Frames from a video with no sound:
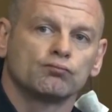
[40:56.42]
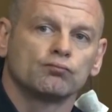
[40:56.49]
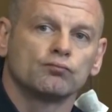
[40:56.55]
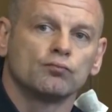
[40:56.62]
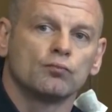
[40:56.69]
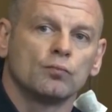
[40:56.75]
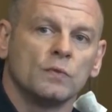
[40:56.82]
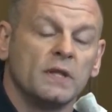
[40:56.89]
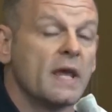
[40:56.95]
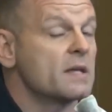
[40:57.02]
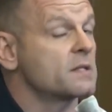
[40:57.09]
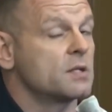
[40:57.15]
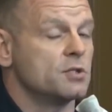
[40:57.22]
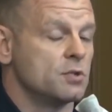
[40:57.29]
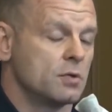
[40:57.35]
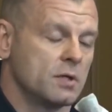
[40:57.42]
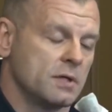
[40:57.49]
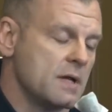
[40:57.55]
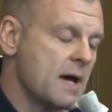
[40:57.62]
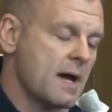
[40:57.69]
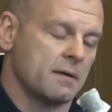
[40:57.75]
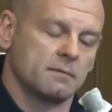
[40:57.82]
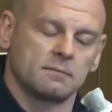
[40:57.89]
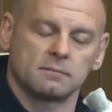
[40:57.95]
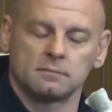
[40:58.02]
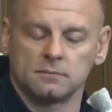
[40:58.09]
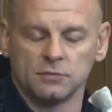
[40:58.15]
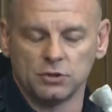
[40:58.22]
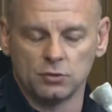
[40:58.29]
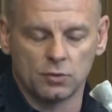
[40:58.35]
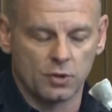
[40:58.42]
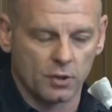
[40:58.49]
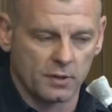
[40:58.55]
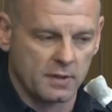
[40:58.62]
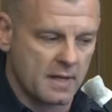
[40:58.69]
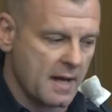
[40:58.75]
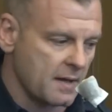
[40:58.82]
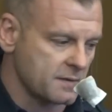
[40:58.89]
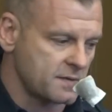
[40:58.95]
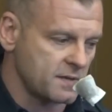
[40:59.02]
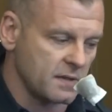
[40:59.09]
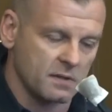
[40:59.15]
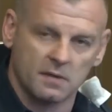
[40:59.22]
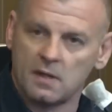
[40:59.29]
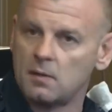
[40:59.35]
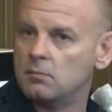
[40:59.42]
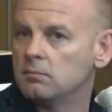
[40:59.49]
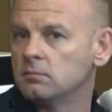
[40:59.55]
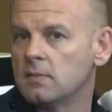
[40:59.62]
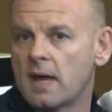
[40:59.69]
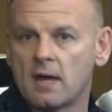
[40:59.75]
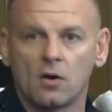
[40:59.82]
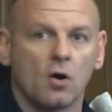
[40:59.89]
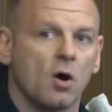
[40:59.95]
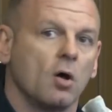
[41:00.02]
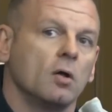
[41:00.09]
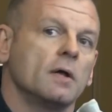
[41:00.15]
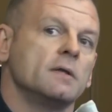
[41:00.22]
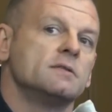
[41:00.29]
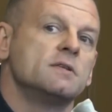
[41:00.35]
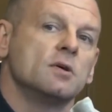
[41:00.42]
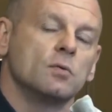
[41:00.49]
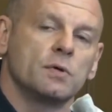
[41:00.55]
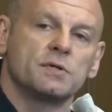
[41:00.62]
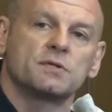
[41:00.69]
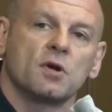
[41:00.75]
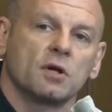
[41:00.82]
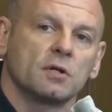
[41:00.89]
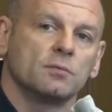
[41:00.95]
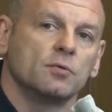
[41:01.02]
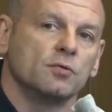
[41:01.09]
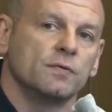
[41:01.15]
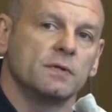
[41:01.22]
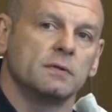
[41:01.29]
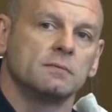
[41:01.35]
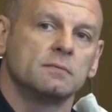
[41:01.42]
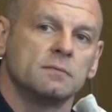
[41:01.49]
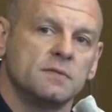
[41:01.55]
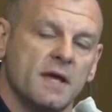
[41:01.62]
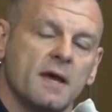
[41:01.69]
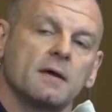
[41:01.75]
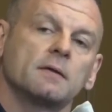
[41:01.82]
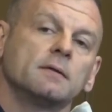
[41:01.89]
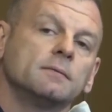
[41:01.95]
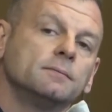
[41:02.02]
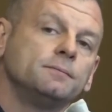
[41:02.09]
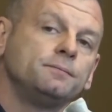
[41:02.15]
dad. Yes, because you could not you could not see them at all until we started moving dad. Right.